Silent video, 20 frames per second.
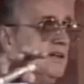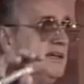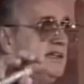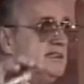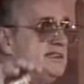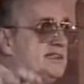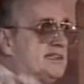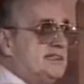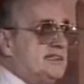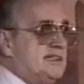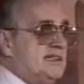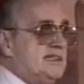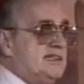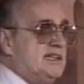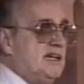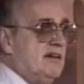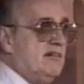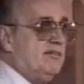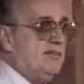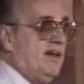the
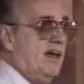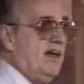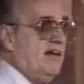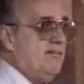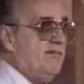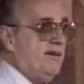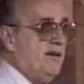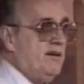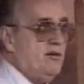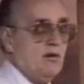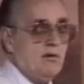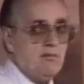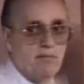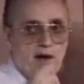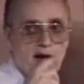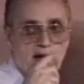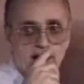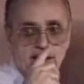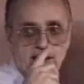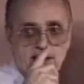consistency of life and your
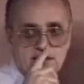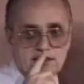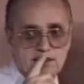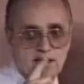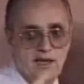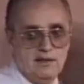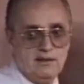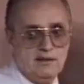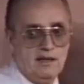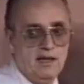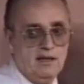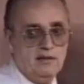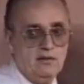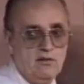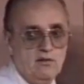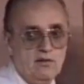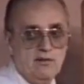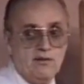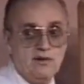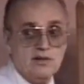bodies and, and the
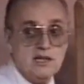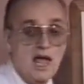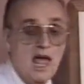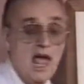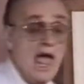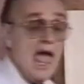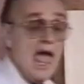universe.